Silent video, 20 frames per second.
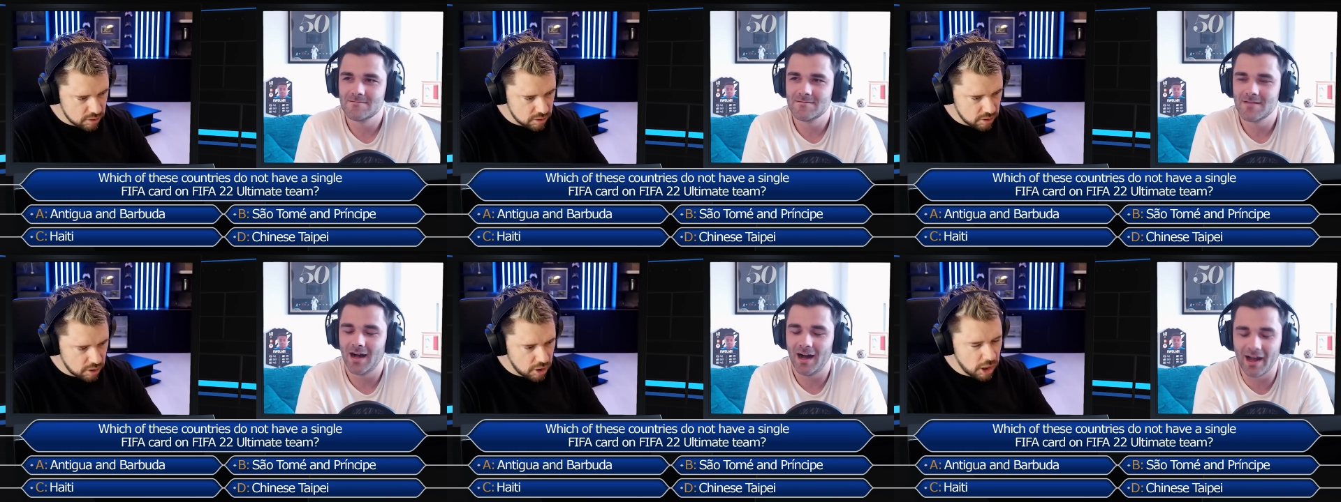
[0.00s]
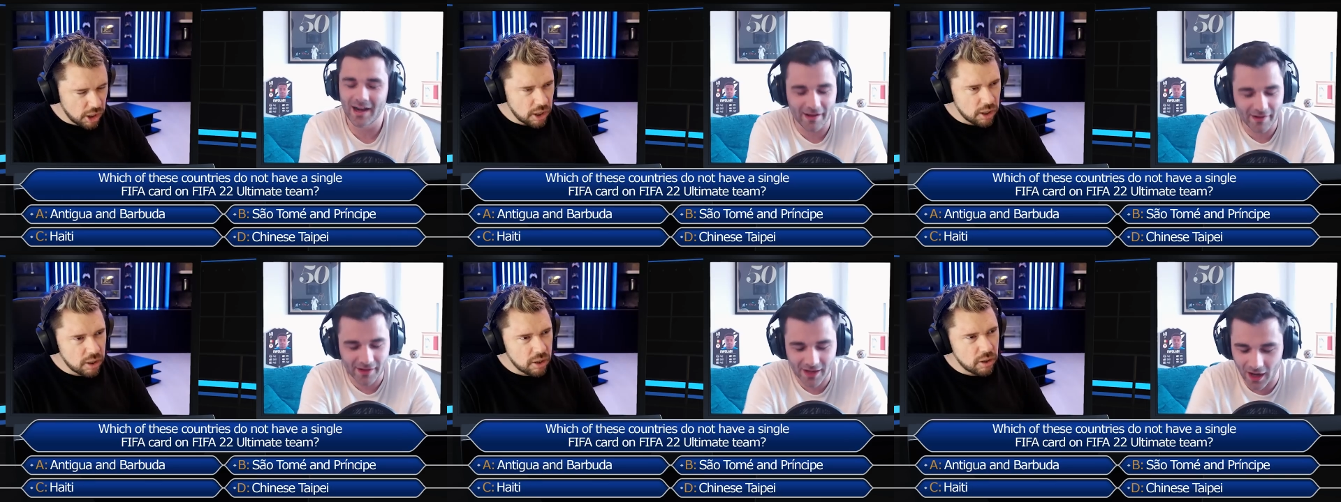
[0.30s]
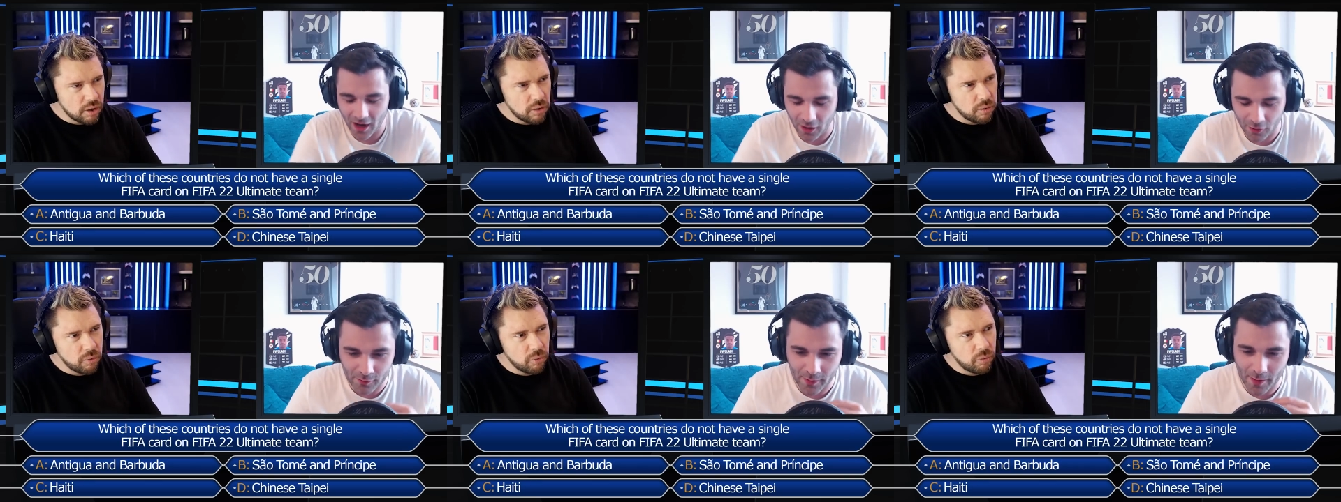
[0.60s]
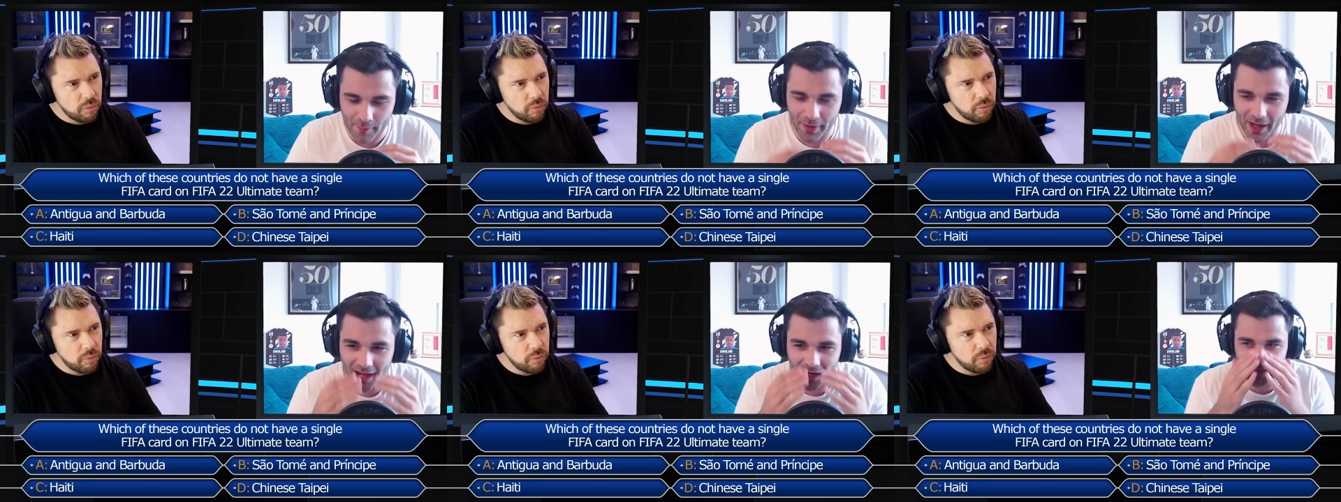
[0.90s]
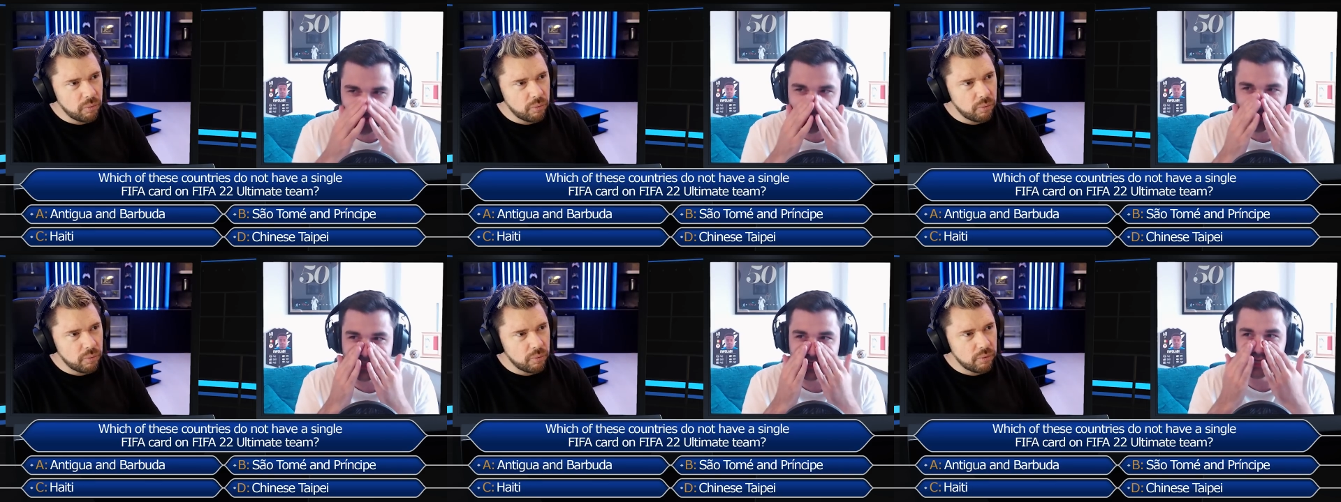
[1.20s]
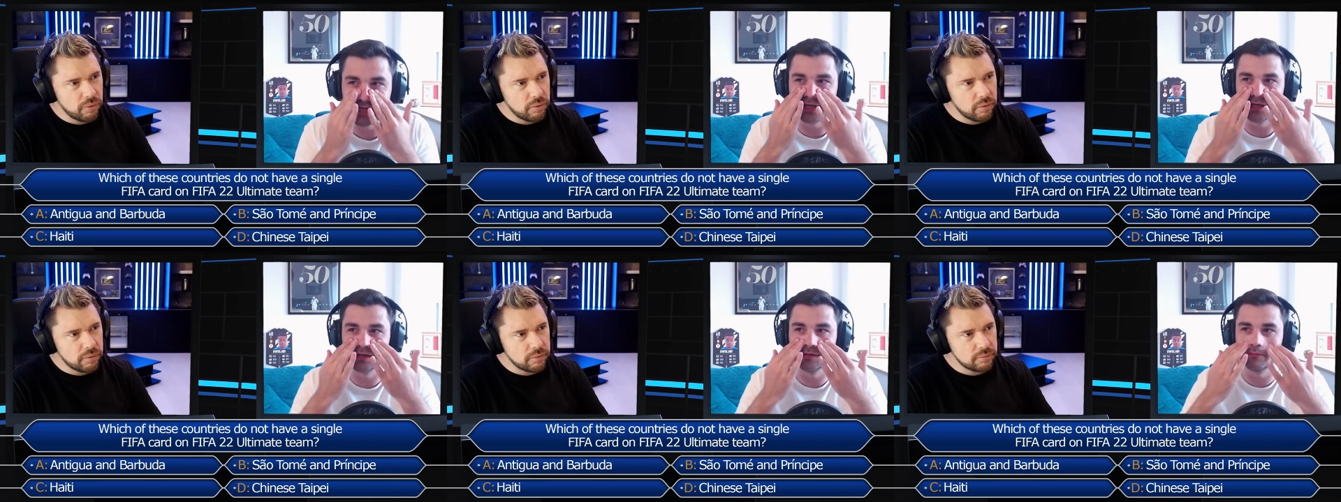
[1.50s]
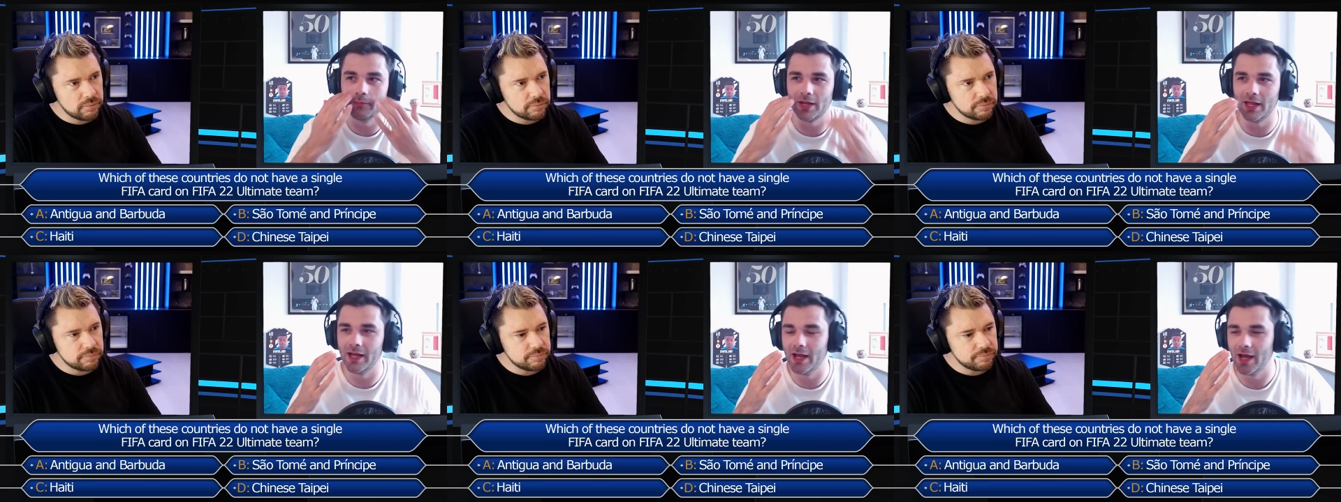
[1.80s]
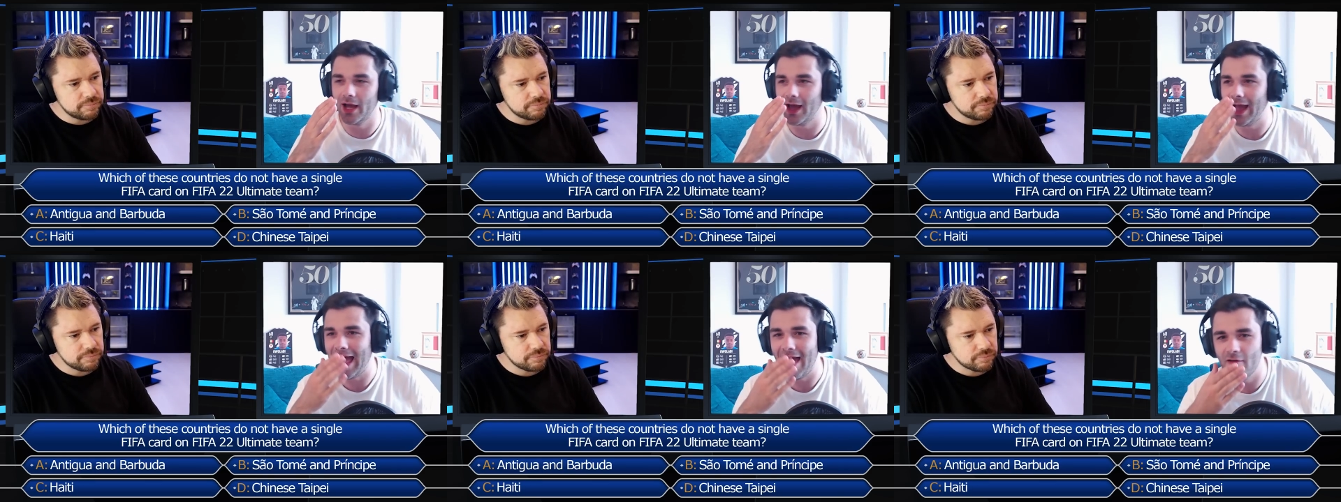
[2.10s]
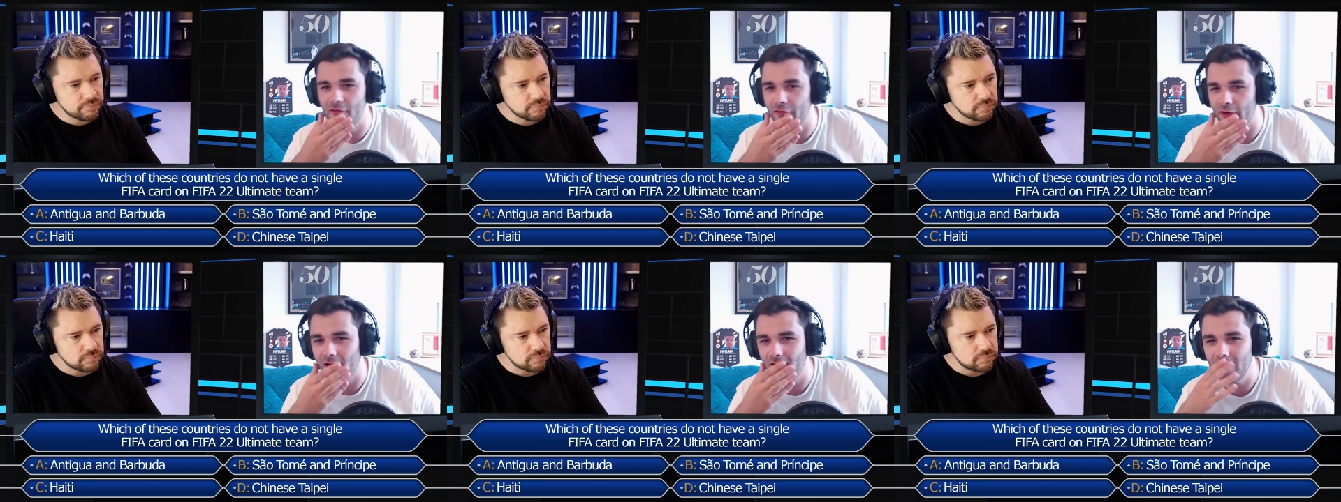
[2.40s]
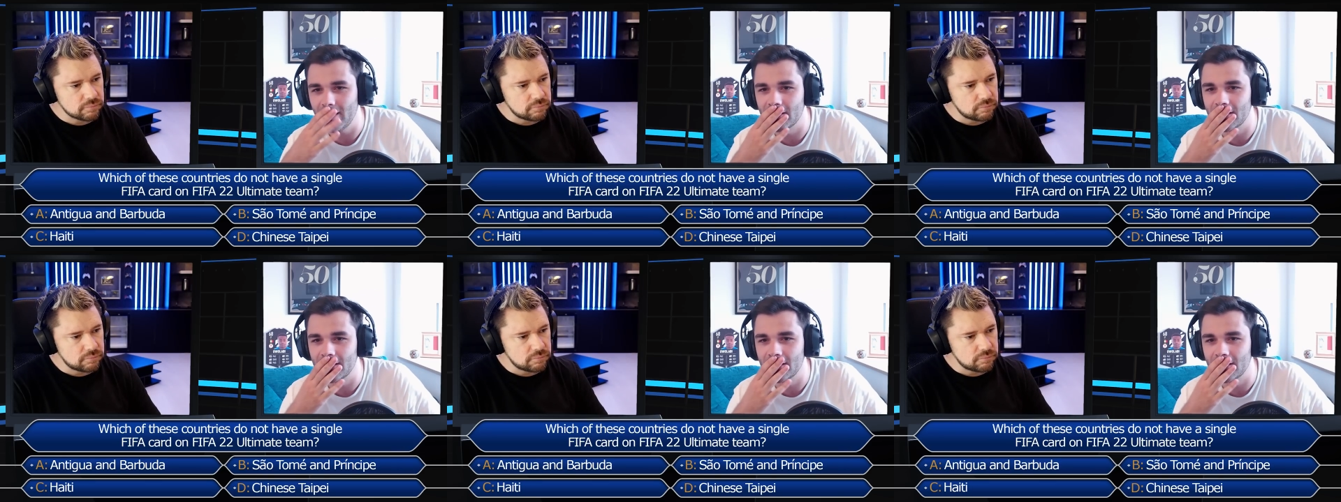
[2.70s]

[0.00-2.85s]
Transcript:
Speaker 1: And I can't remember an Antiguan player ever.